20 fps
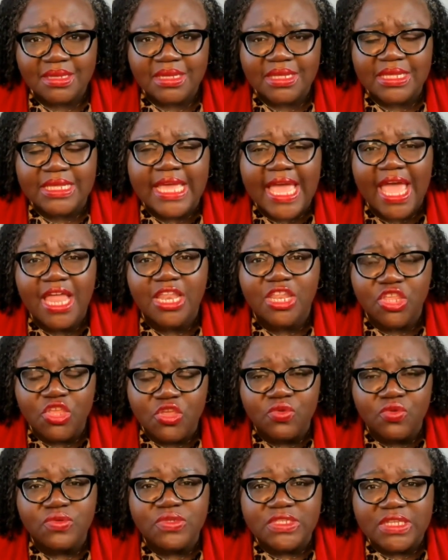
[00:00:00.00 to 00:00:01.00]
Get
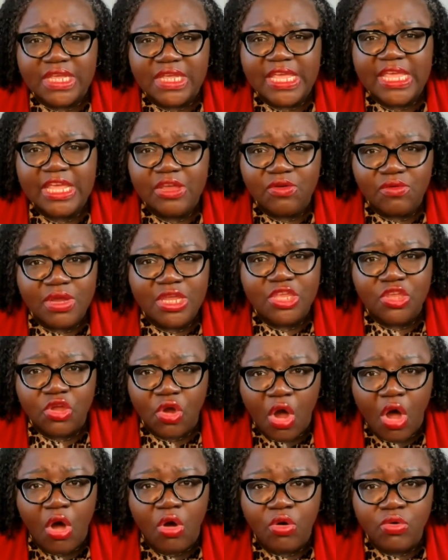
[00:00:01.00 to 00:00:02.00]
used to hearing
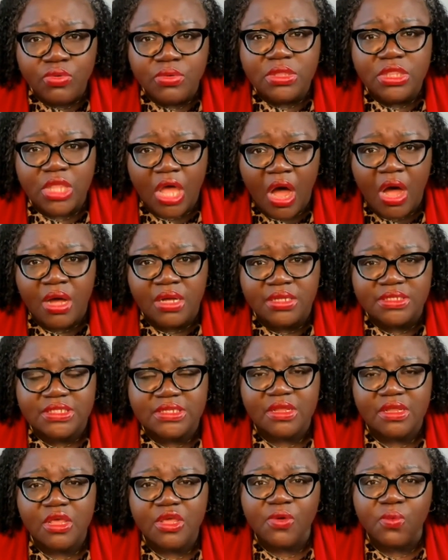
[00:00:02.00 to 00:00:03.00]
your own thoughts.
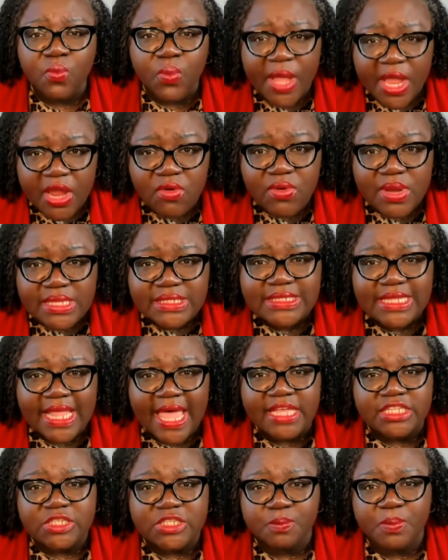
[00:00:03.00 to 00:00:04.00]
Where is
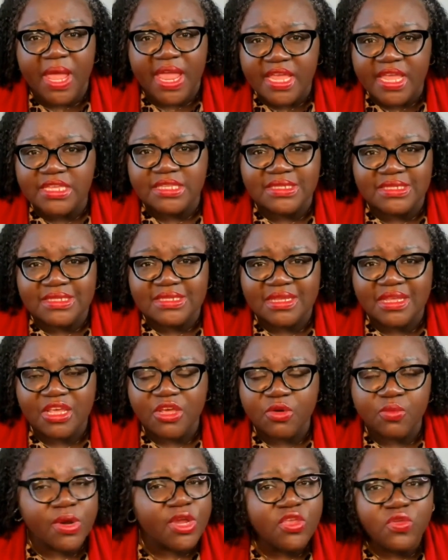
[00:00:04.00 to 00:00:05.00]
that space
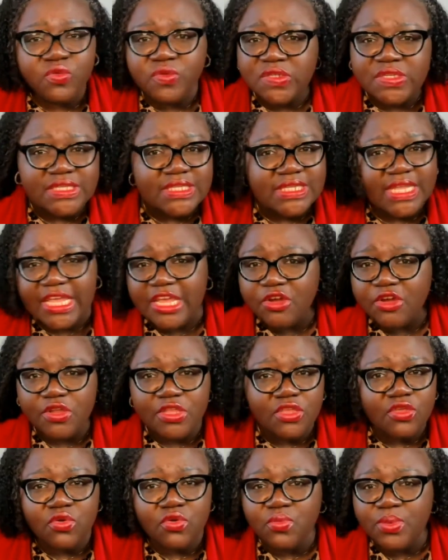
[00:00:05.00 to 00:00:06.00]
where you just hear
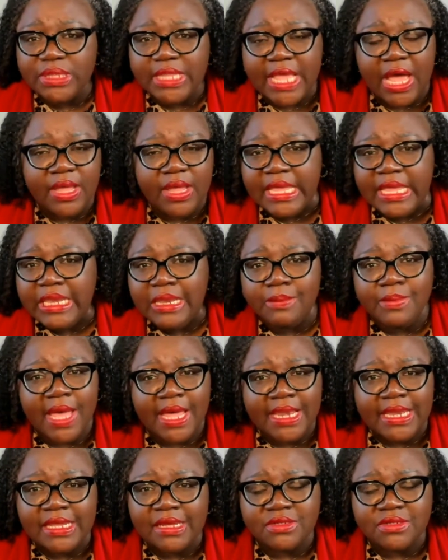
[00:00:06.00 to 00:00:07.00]
you without
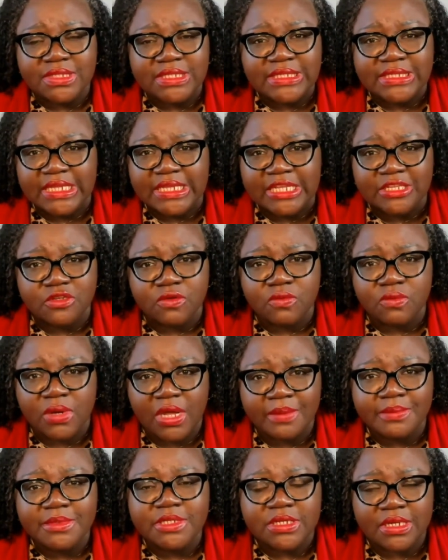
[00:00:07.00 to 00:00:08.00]
anybody else's
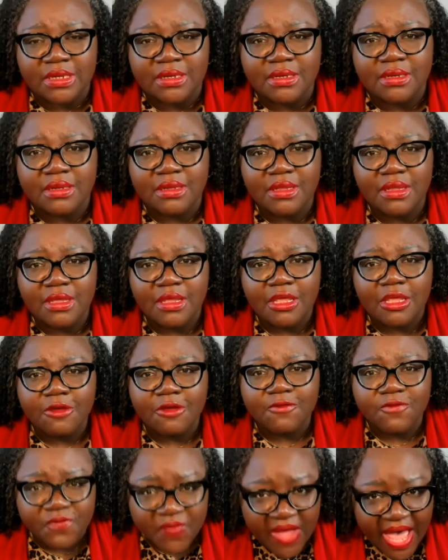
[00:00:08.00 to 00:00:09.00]
interruption?
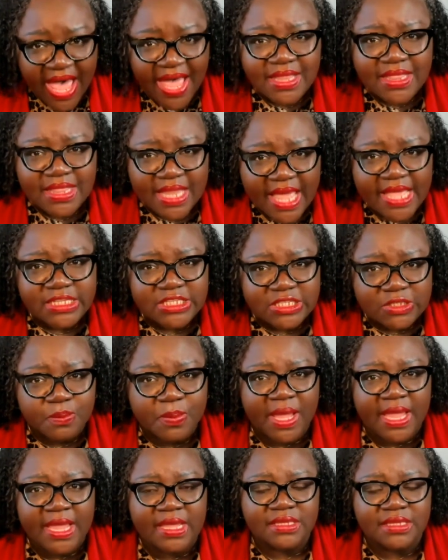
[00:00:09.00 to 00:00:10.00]
Find that
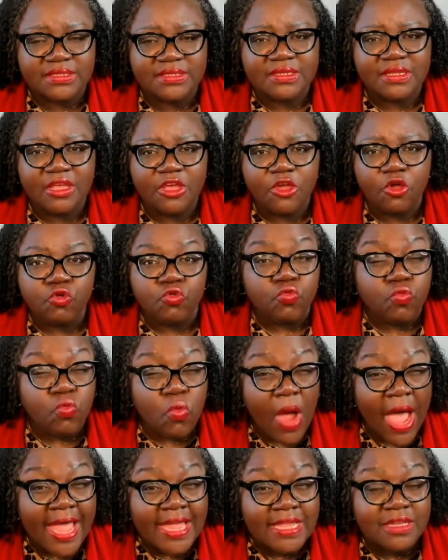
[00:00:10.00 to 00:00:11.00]
space.
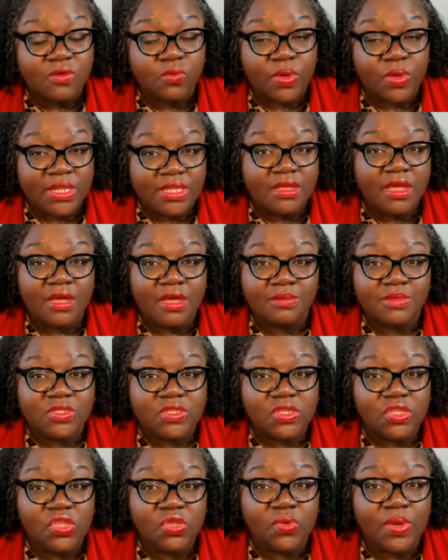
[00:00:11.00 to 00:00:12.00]
Write what comes
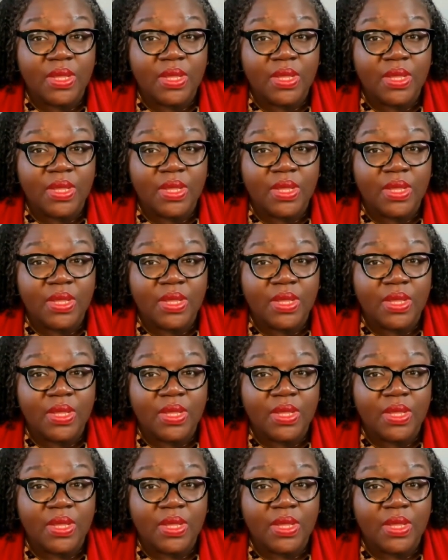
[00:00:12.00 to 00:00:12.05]
to you.